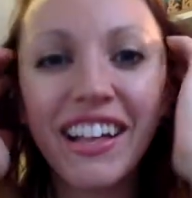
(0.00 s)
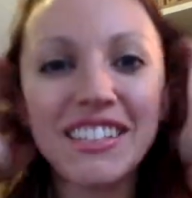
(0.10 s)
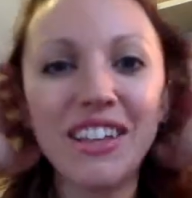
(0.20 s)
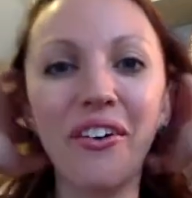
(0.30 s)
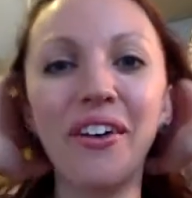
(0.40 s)

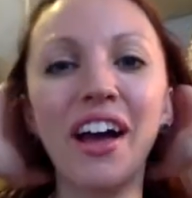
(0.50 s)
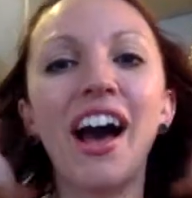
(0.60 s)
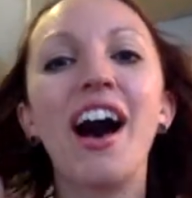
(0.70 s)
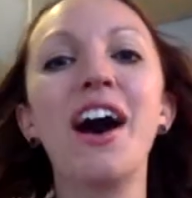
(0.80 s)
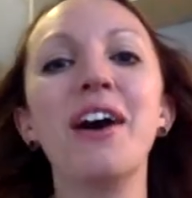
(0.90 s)
So,
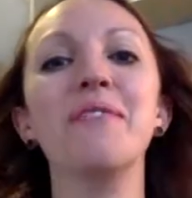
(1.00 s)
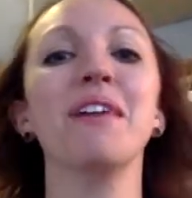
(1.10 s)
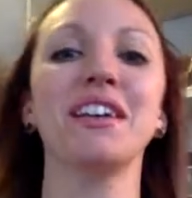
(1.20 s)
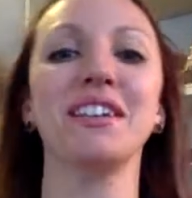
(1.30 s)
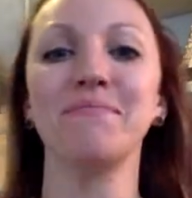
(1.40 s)

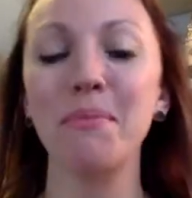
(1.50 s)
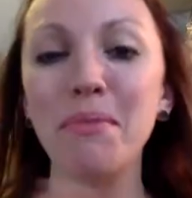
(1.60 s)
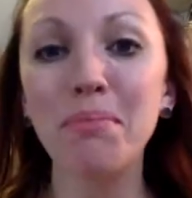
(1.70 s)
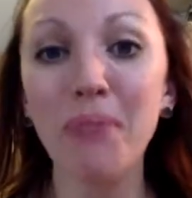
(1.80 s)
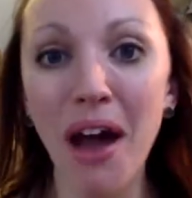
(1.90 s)
but
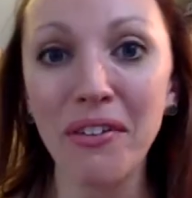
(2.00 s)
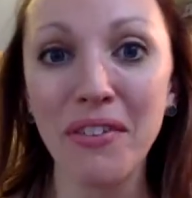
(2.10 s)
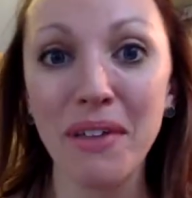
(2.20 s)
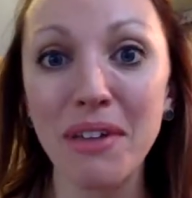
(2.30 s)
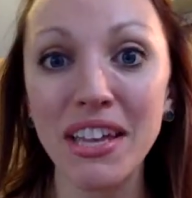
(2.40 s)
be proud of
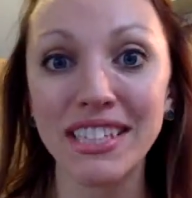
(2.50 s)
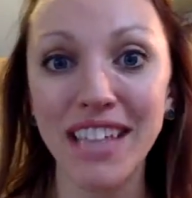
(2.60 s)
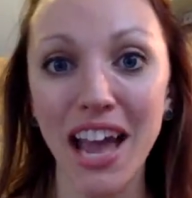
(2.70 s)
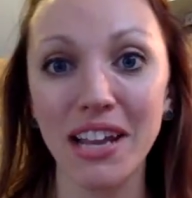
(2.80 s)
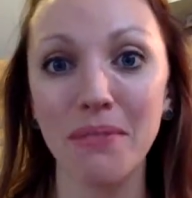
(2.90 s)
it. Be
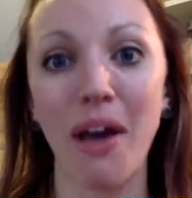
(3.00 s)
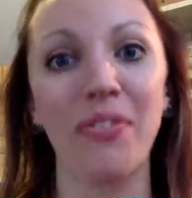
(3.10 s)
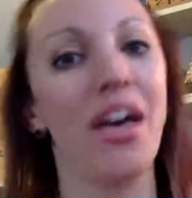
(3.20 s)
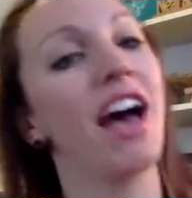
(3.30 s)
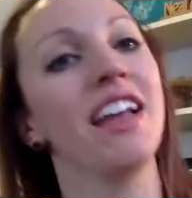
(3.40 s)
excited about
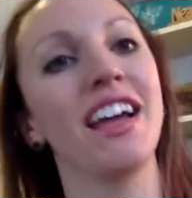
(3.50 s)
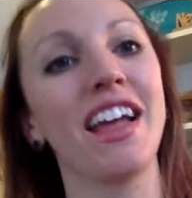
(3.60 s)
that.